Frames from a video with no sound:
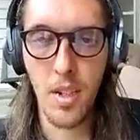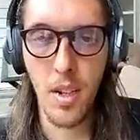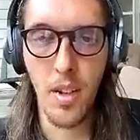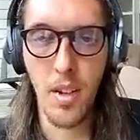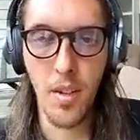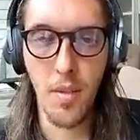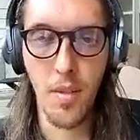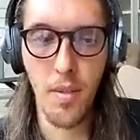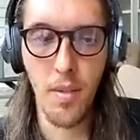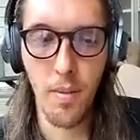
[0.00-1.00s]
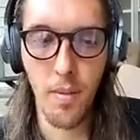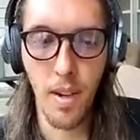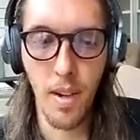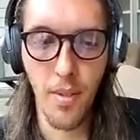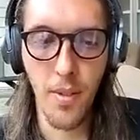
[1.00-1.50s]
So I
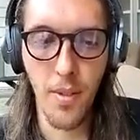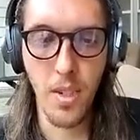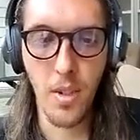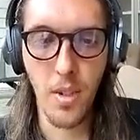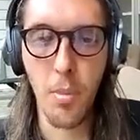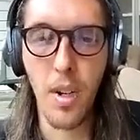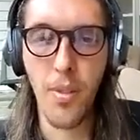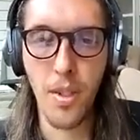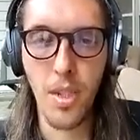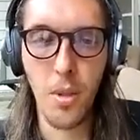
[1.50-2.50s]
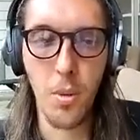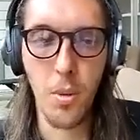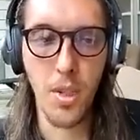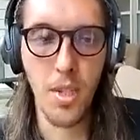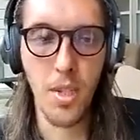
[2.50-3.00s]
have a very strong preference
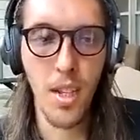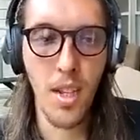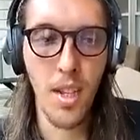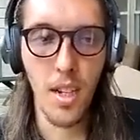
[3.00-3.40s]
towards